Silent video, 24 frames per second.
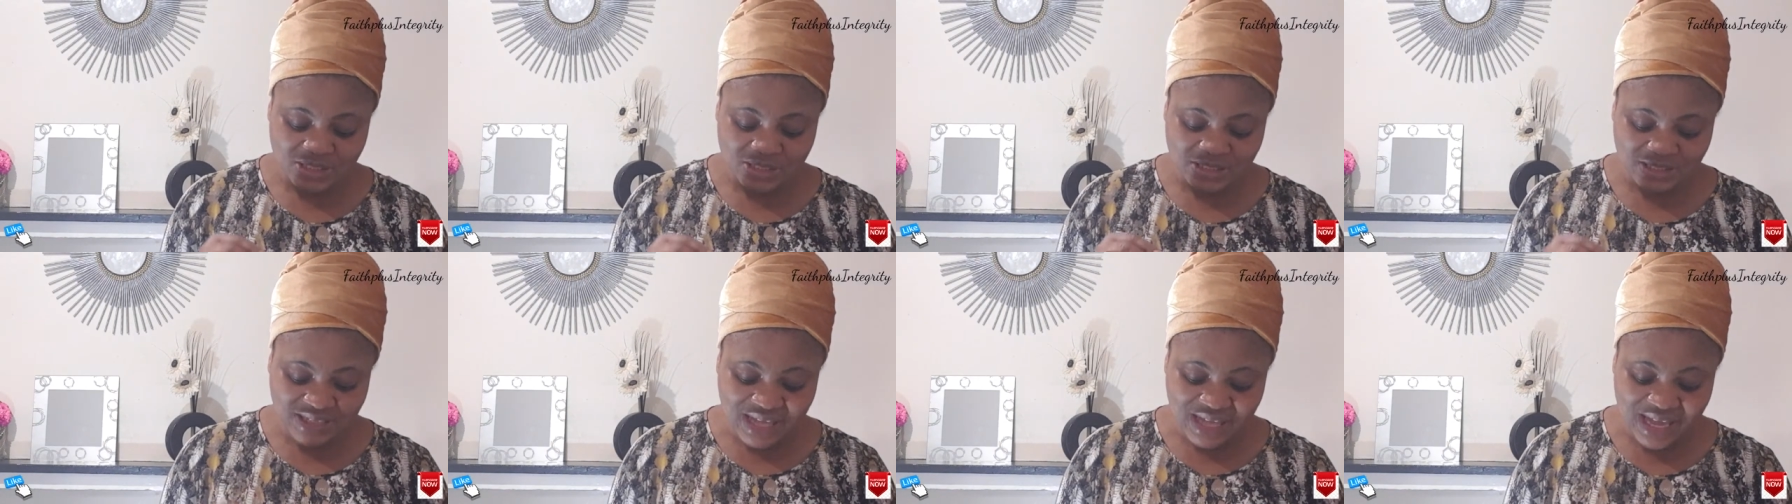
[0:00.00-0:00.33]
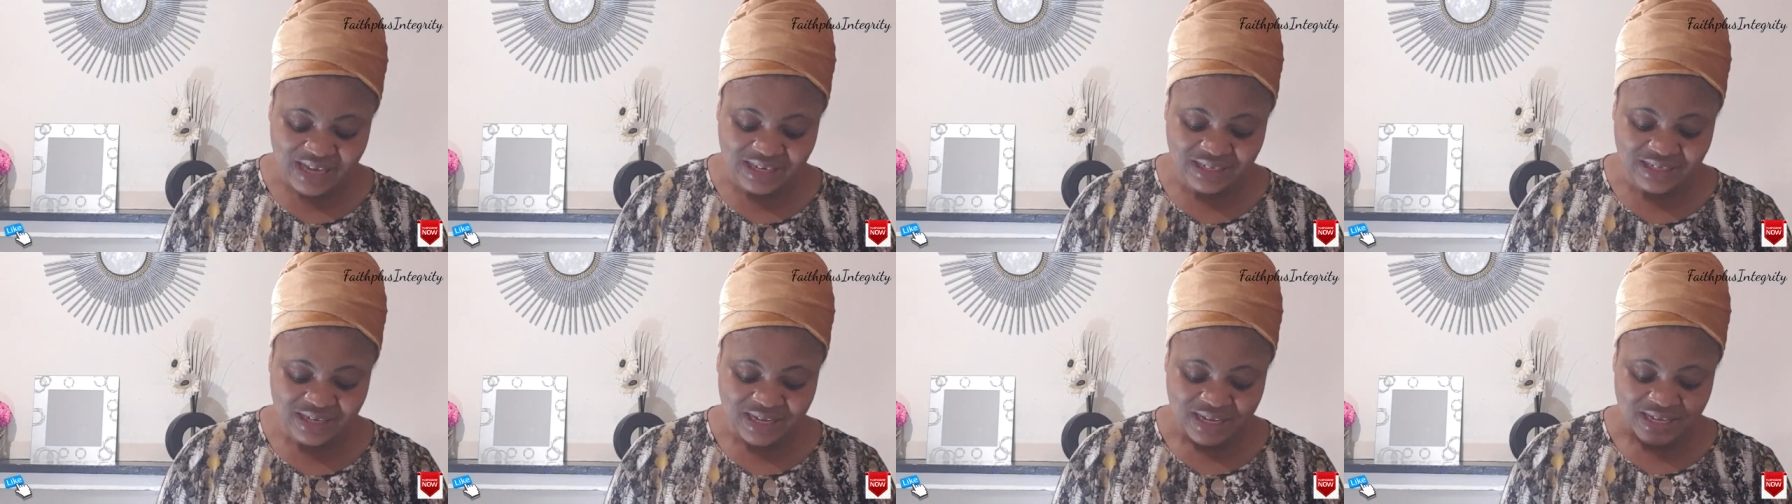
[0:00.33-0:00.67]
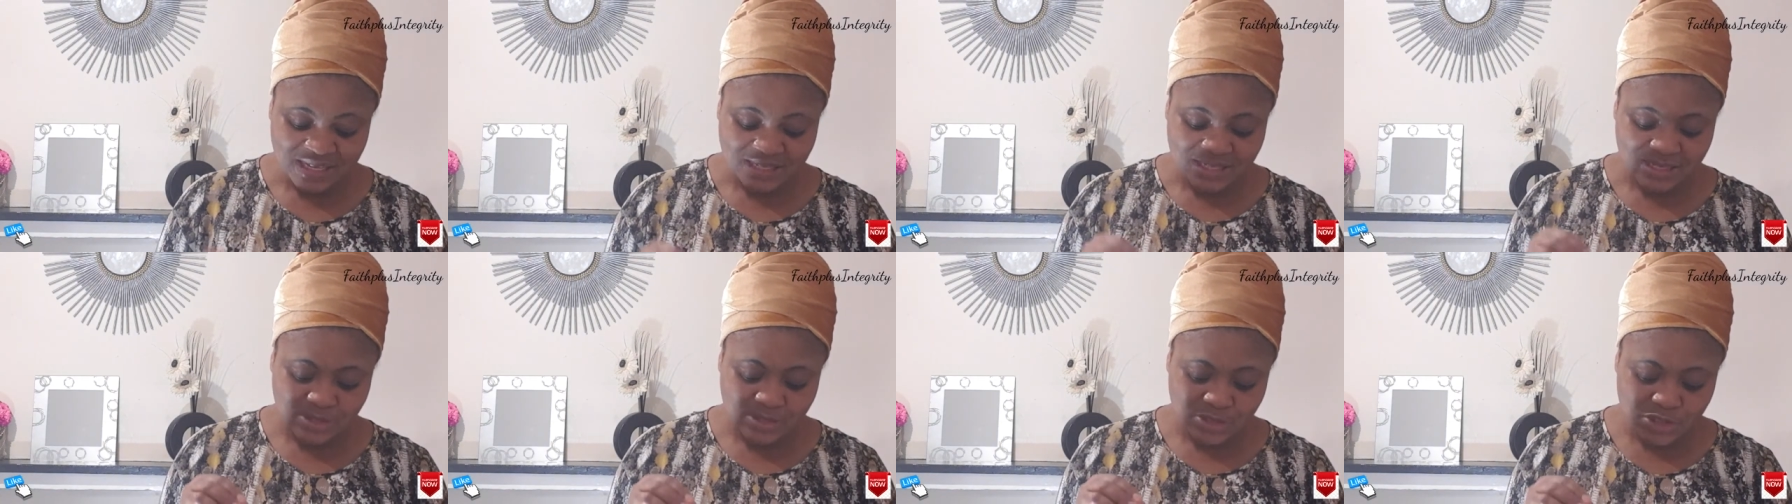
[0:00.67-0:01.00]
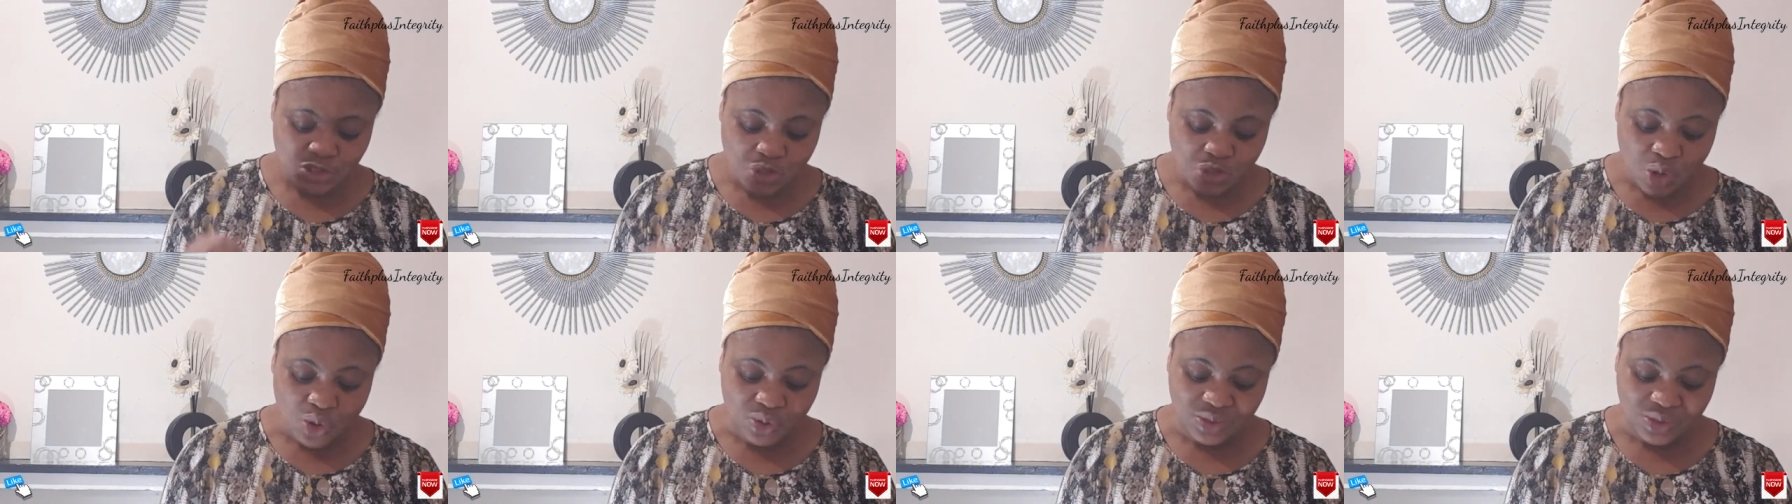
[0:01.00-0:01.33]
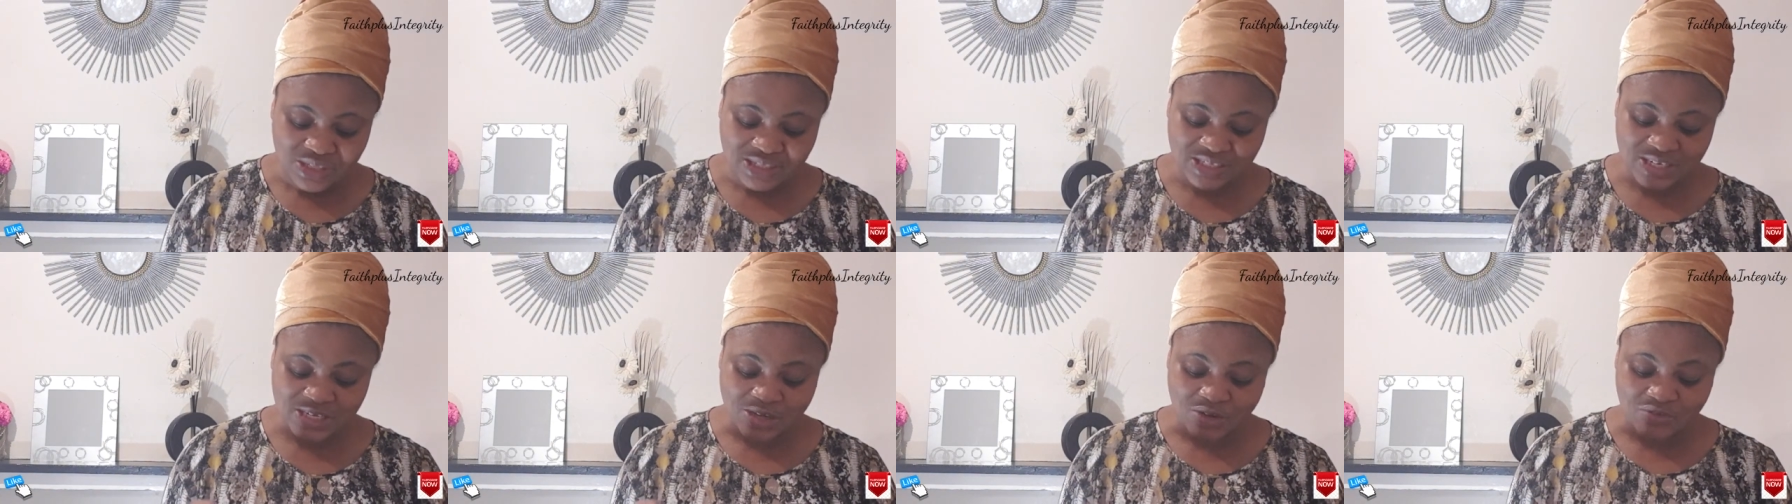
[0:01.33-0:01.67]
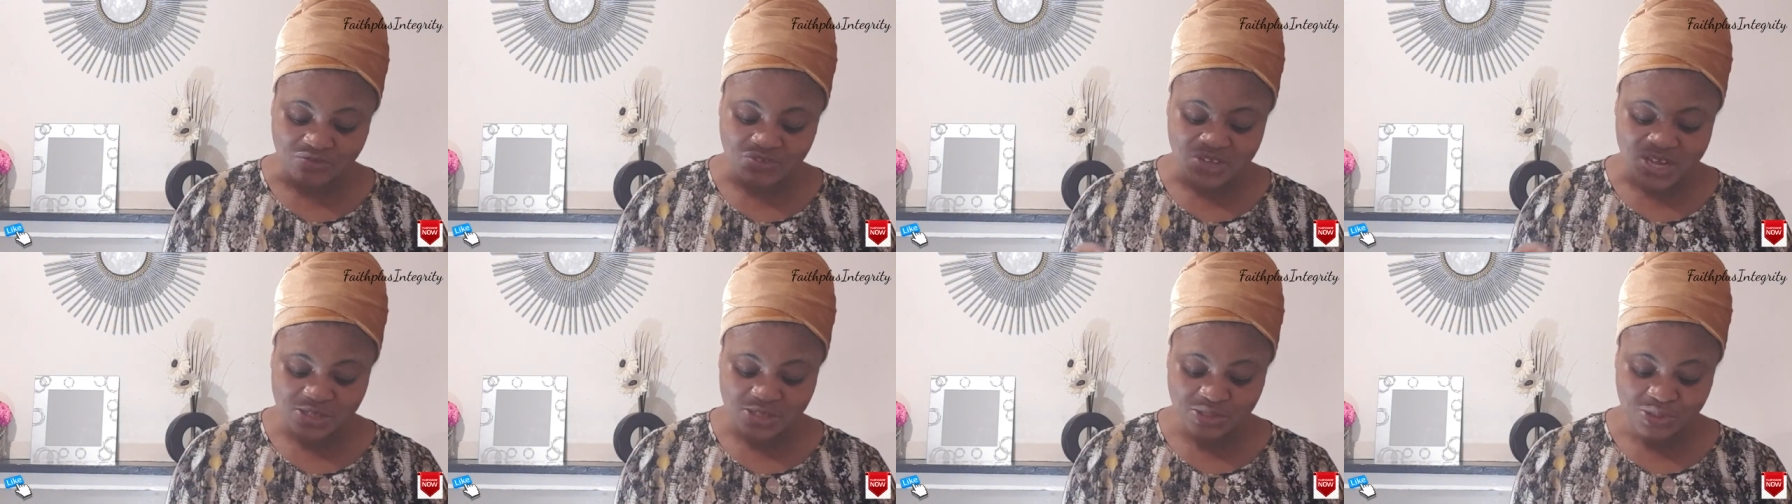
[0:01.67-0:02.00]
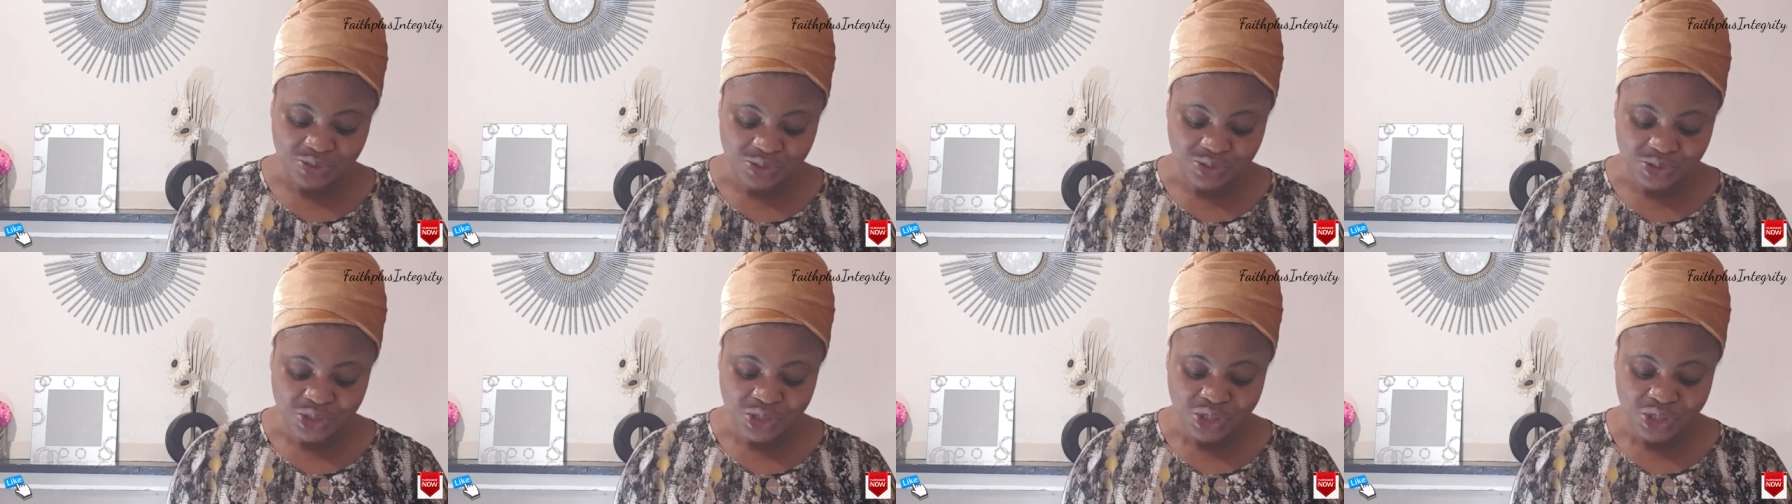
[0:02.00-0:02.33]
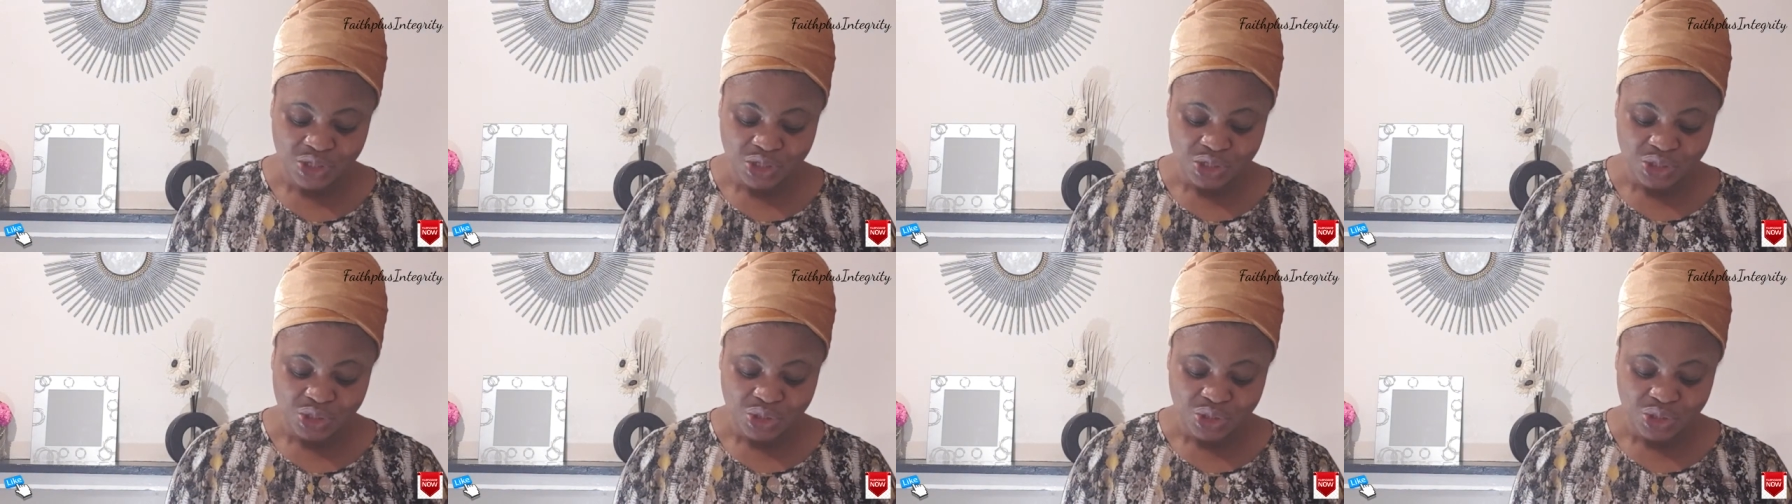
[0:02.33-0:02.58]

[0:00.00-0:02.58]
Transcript: sent Saul of Tarsus